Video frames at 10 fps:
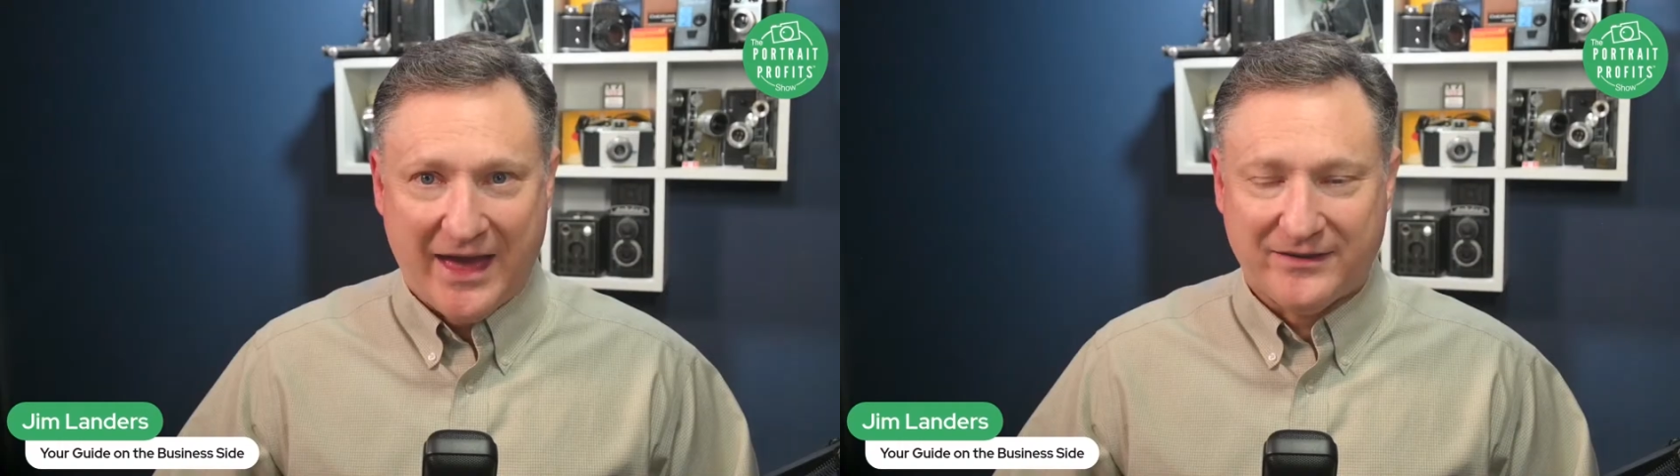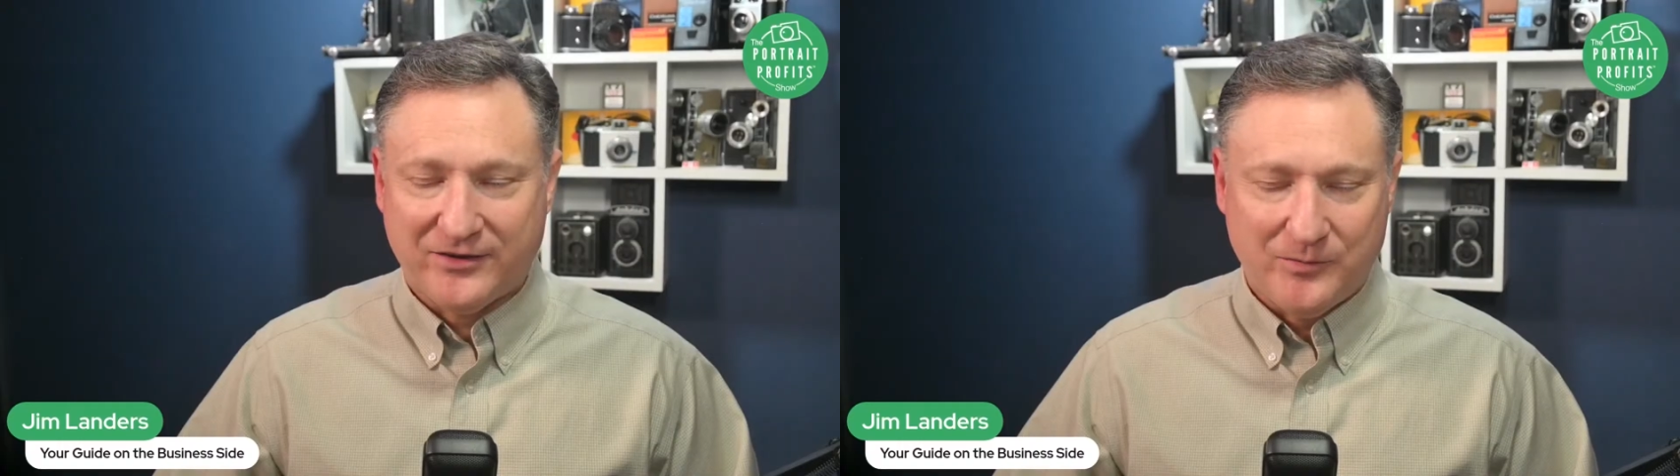
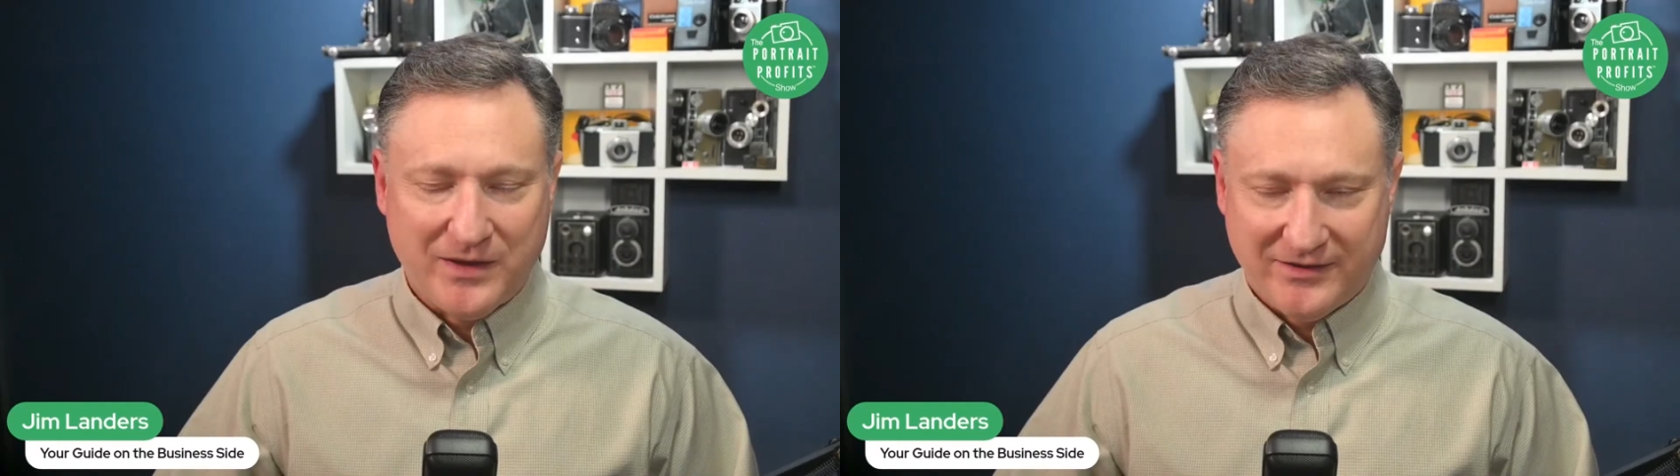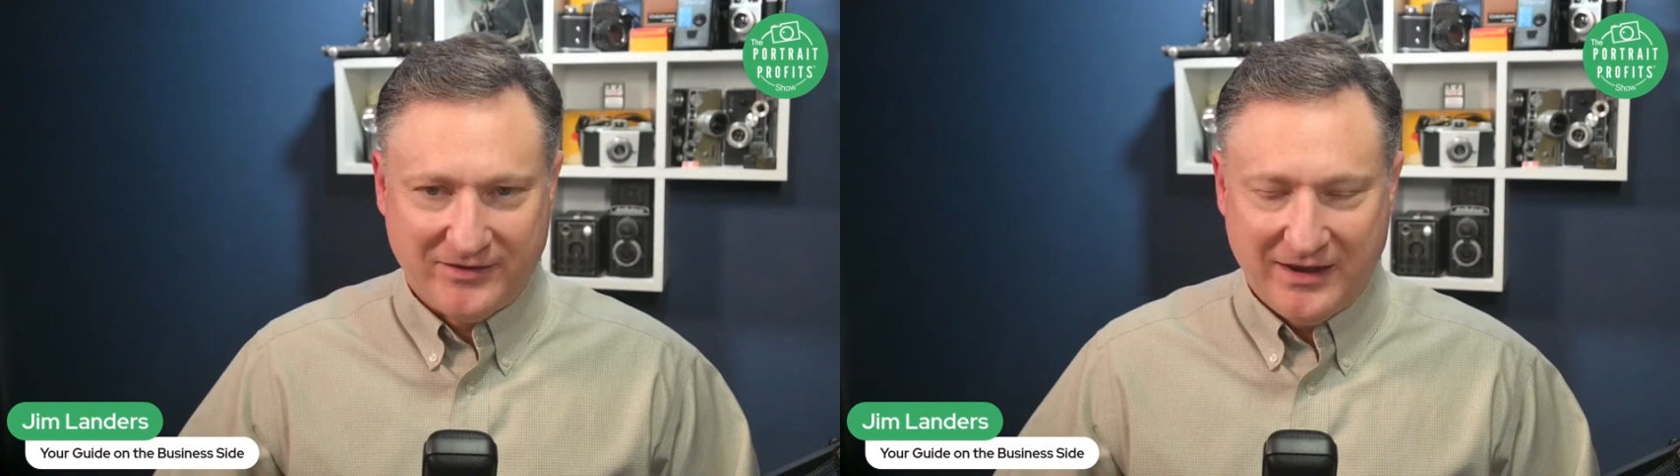So I'm
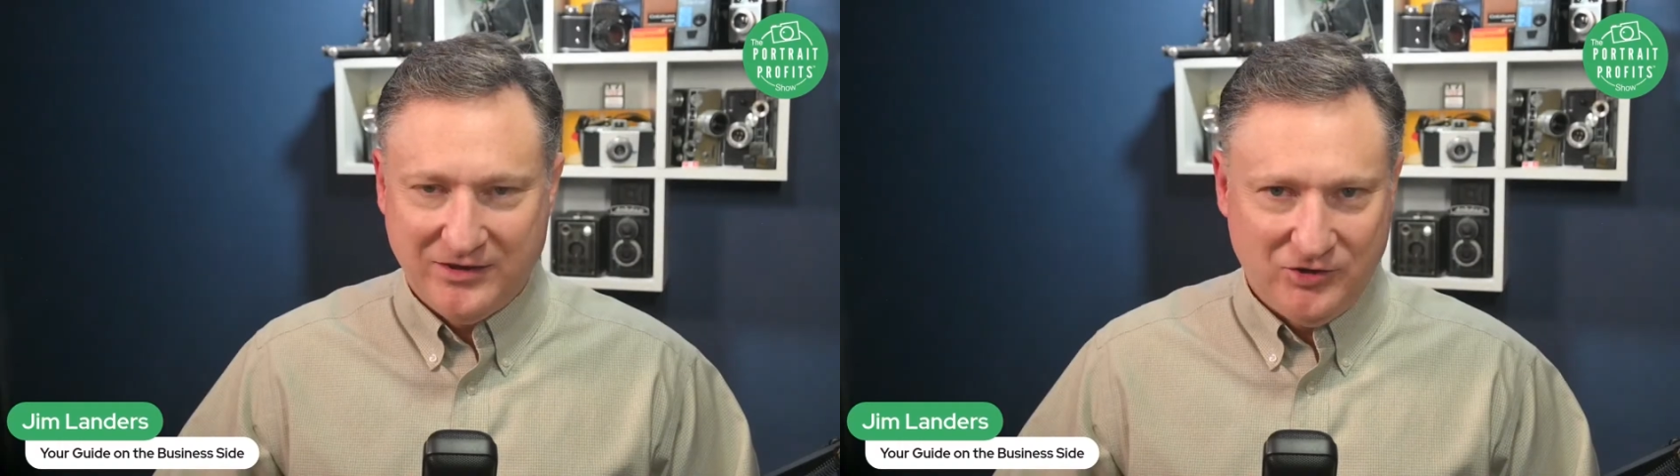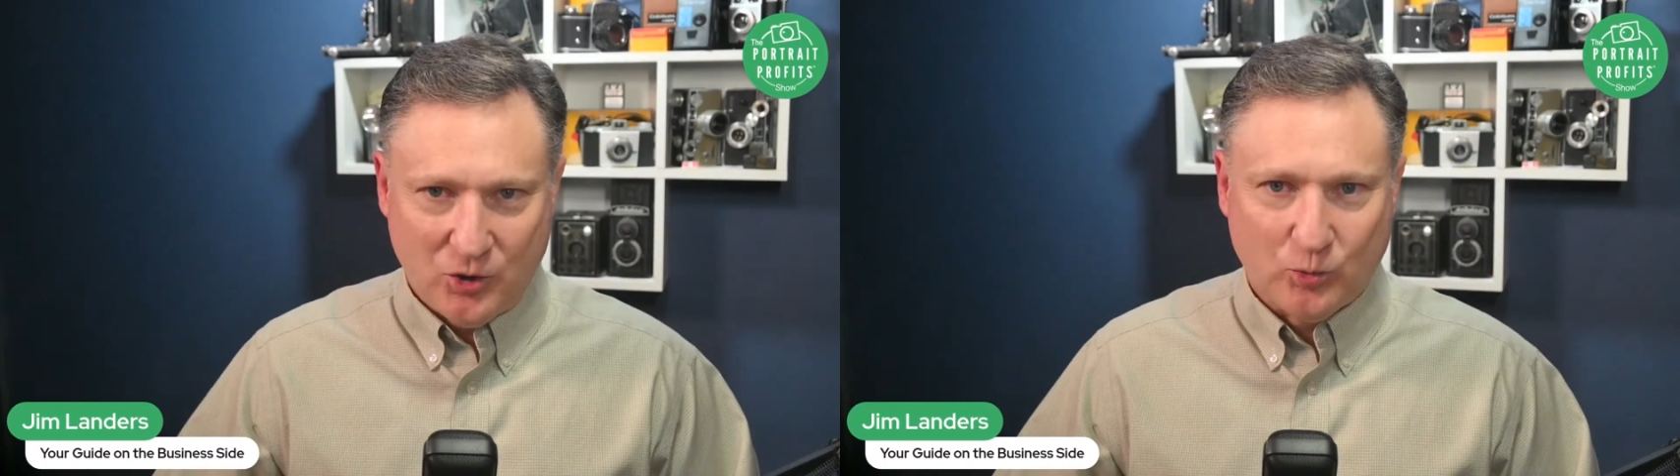not saying
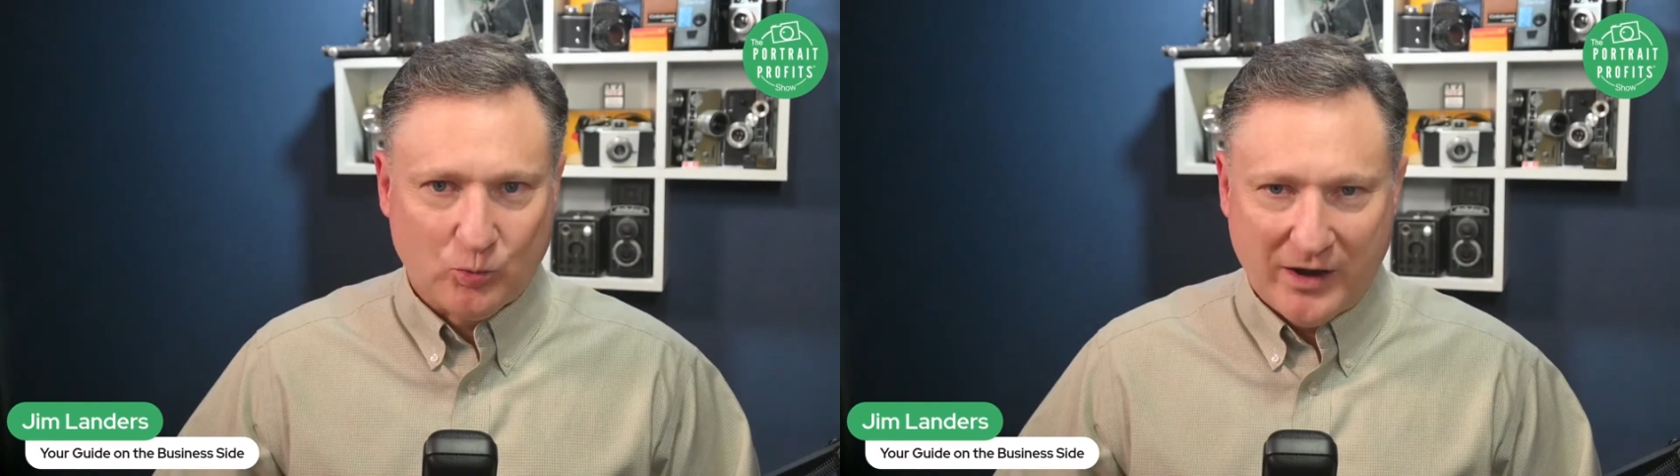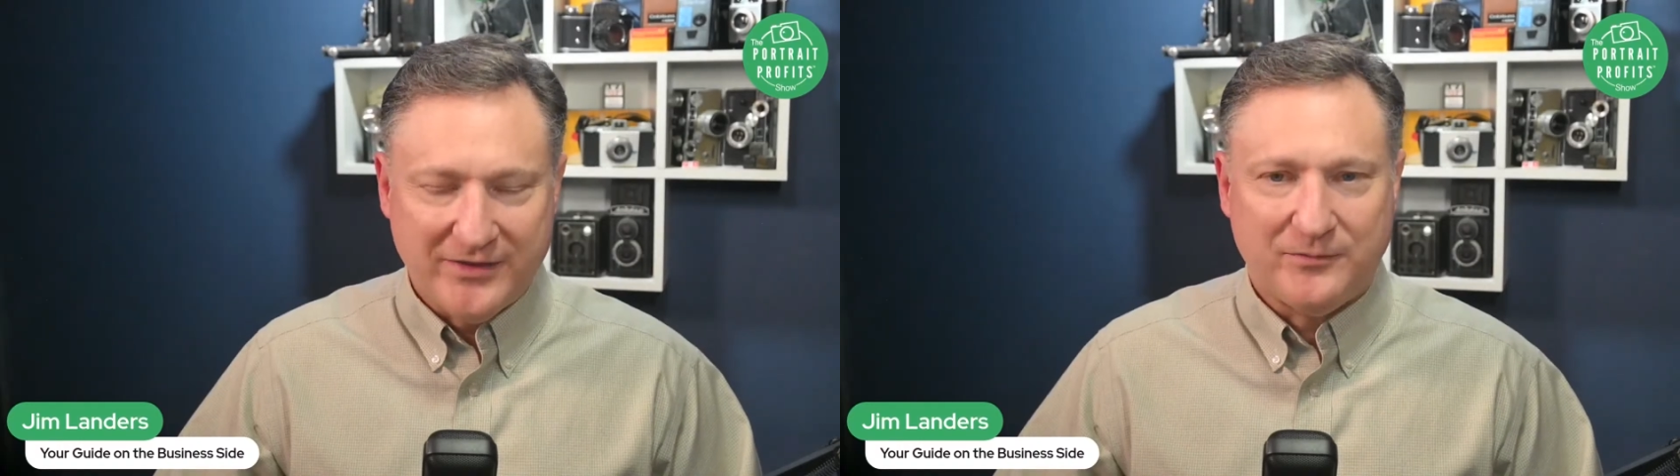don't
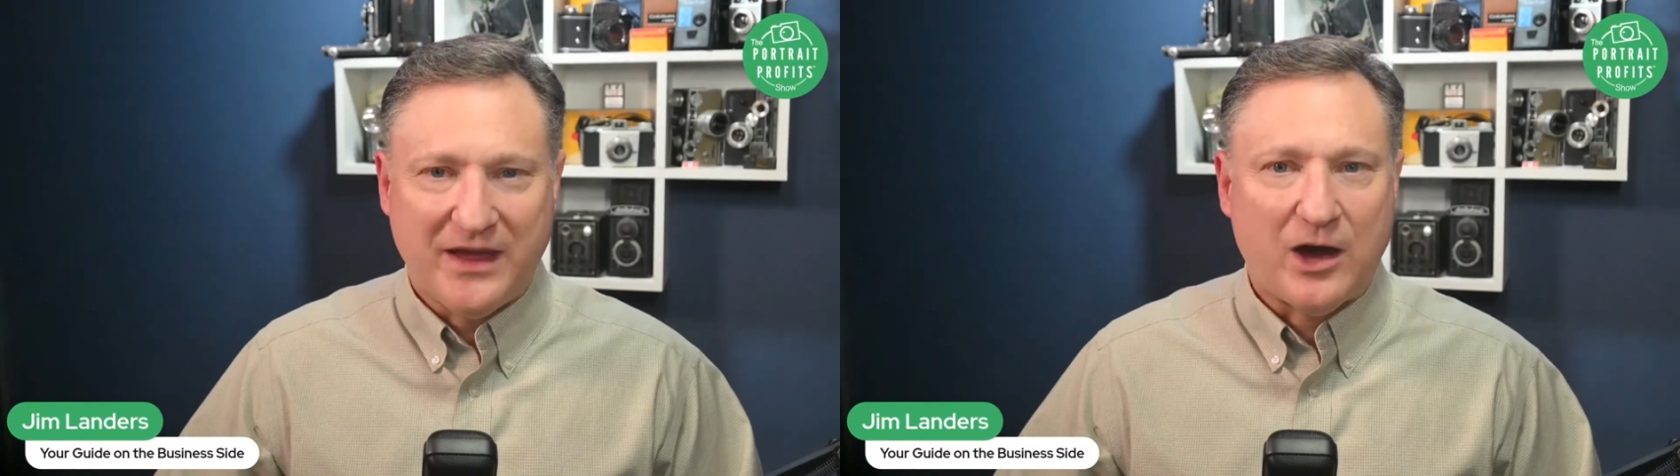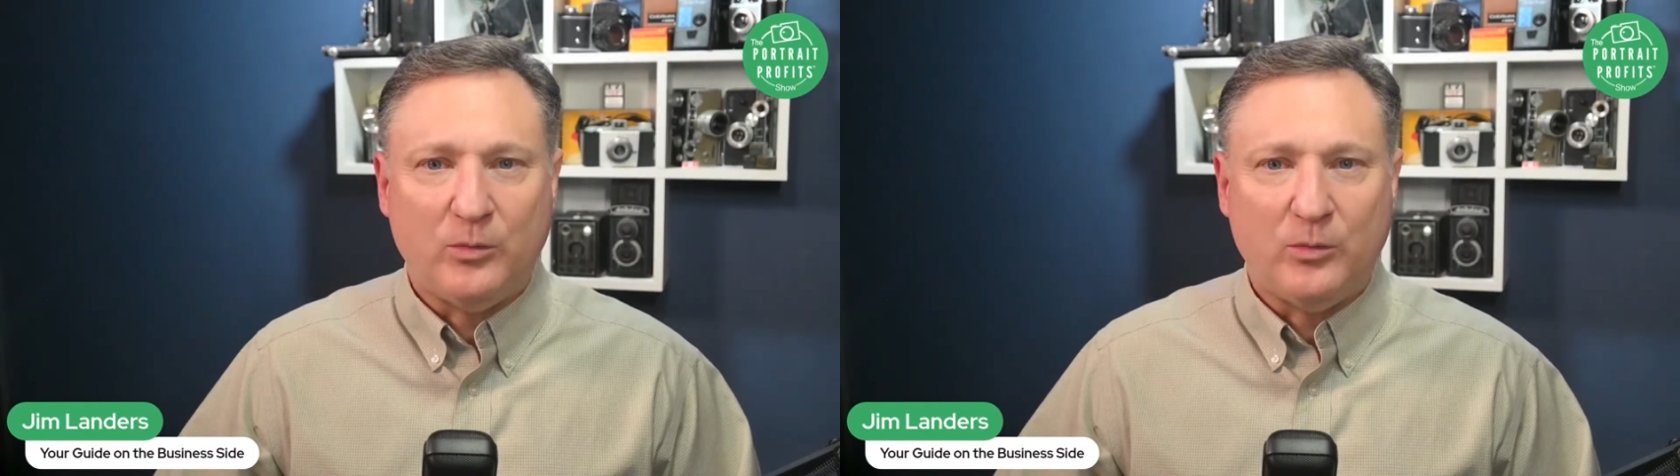write them down